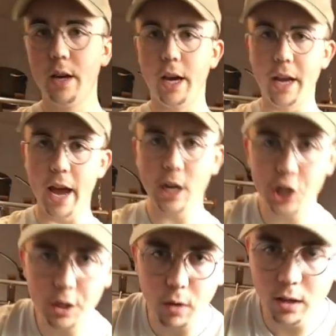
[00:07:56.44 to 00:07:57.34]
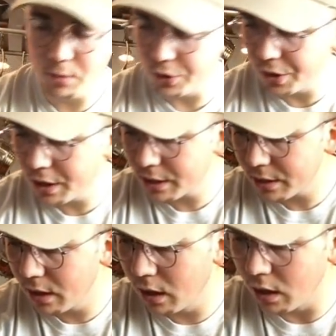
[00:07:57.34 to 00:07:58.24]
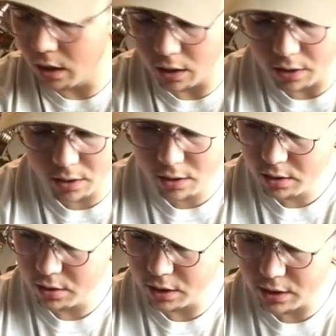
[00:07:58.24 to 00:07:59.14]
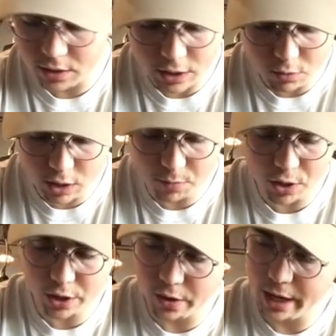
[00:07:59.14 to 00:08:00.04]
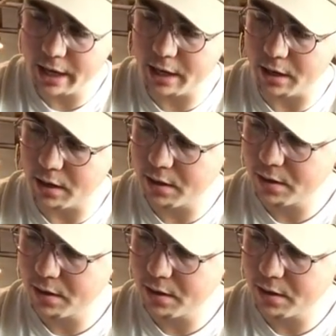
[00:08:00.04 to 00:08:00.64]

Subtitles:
and actually while I'm doing this, this one I'm gonna go ahead and